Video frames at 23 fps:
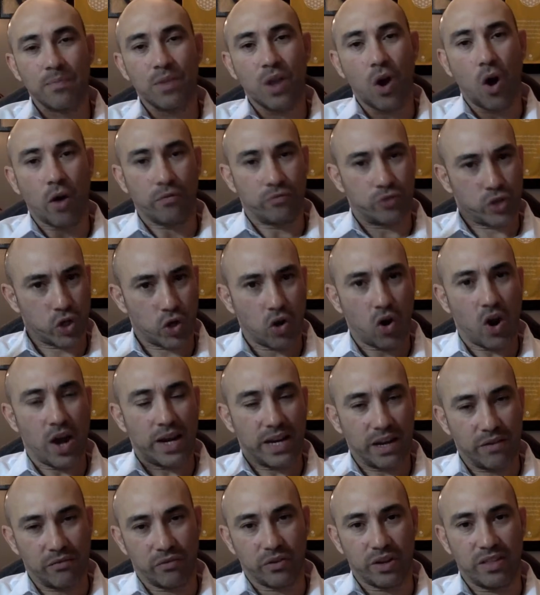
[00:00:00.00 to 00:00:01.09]
I've tried
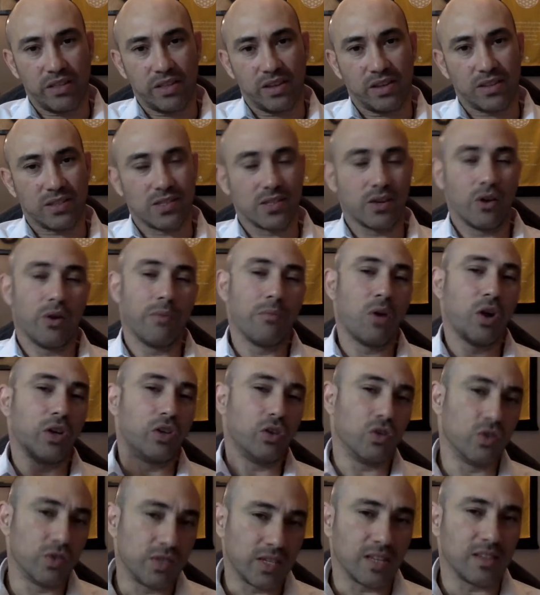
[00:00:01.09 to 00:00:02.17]
everything, so am I
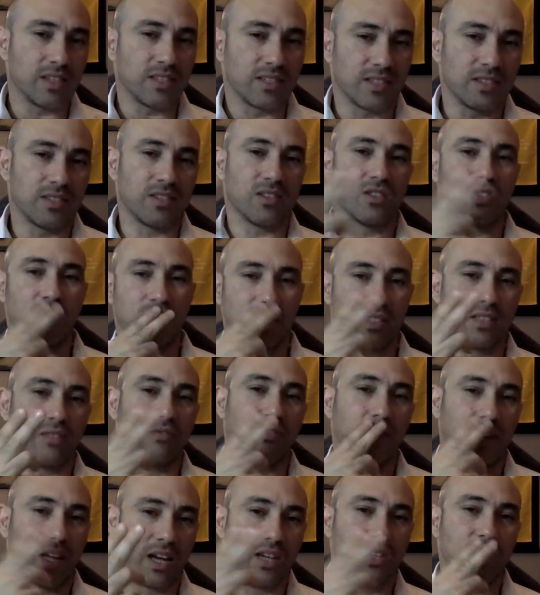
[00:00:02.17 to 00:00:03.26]
using this as a
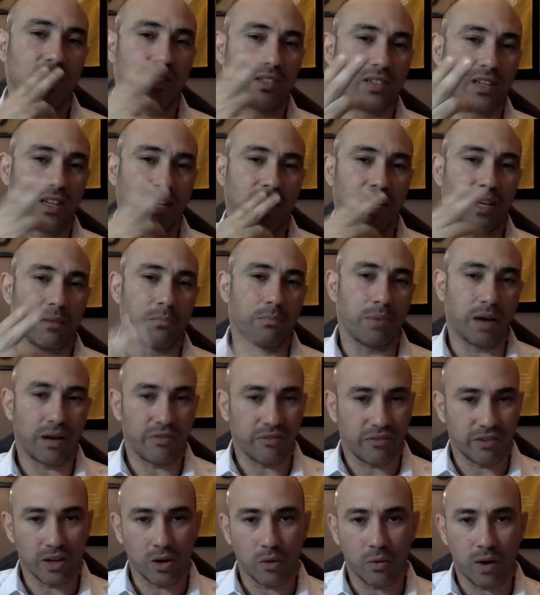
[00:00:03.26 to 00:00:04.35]
justification to keep
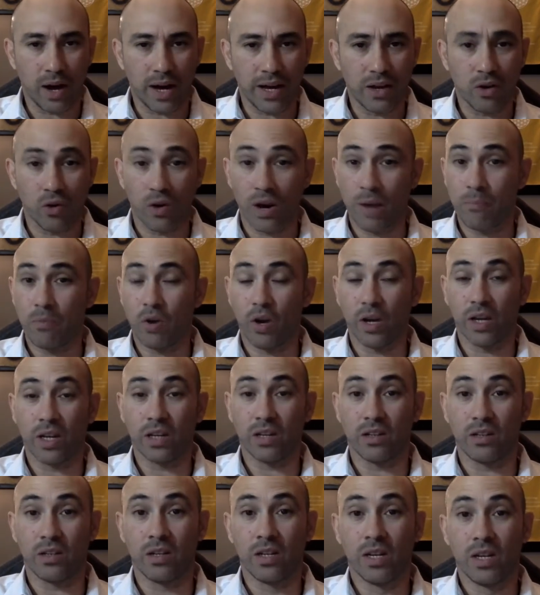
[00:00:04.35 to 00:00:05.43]
puffing away, or am I going
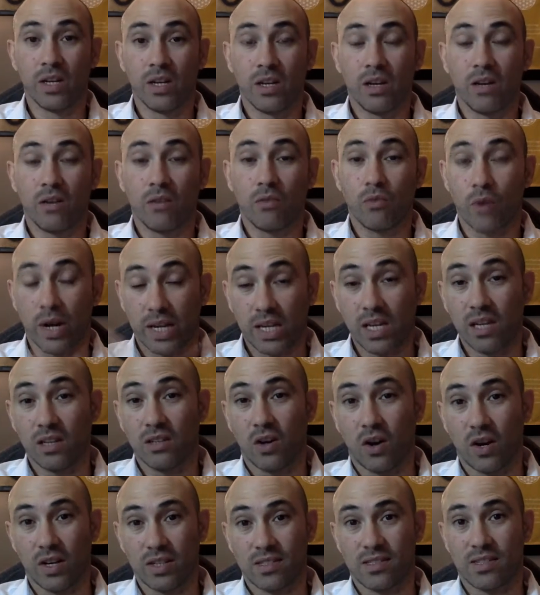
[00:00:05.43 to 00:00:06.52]
to
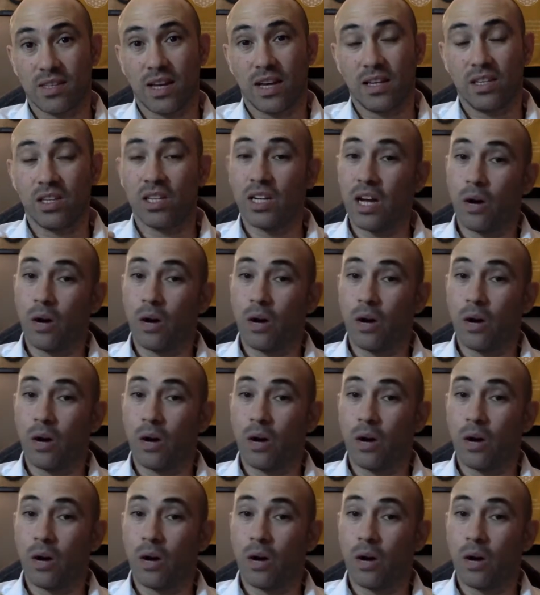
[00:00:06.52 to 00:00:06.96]
recognize that,